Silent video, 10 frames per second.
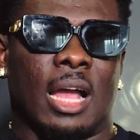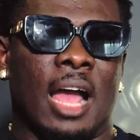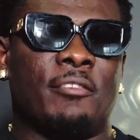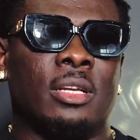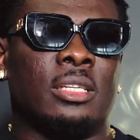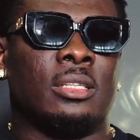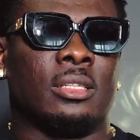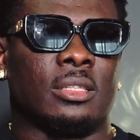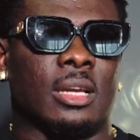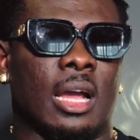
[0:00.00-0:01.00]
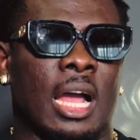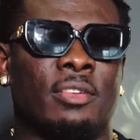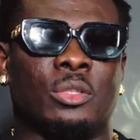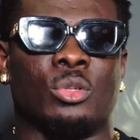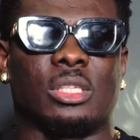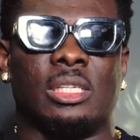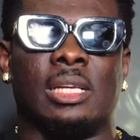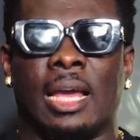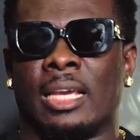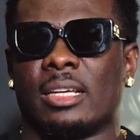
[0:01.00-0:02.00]
having to see
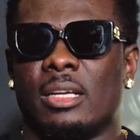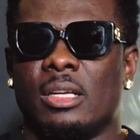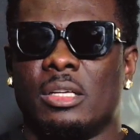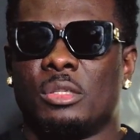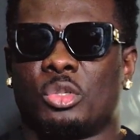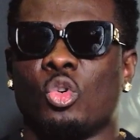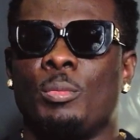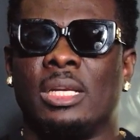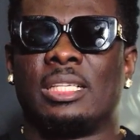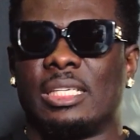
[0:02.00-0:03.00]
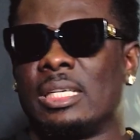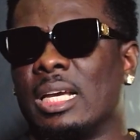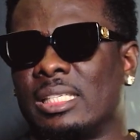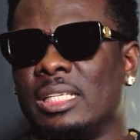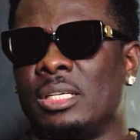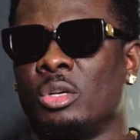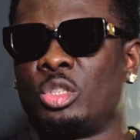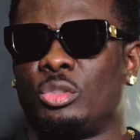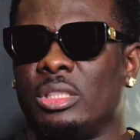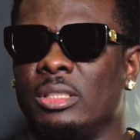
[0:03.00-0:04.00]
like so many singers in the
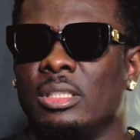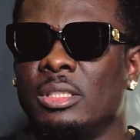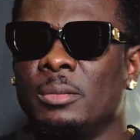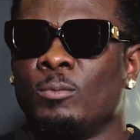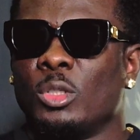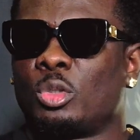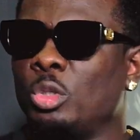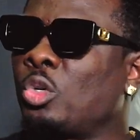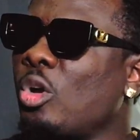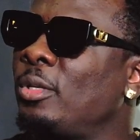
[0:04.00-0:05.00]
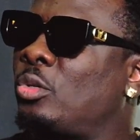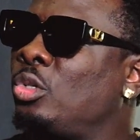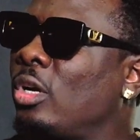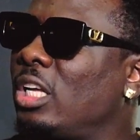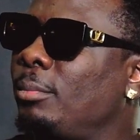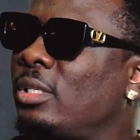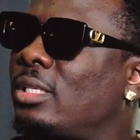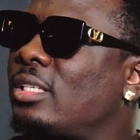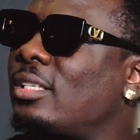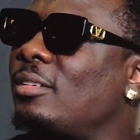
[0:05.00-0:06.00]
industry. So you coming to join them
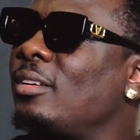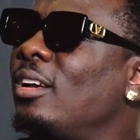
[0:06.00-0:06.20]
is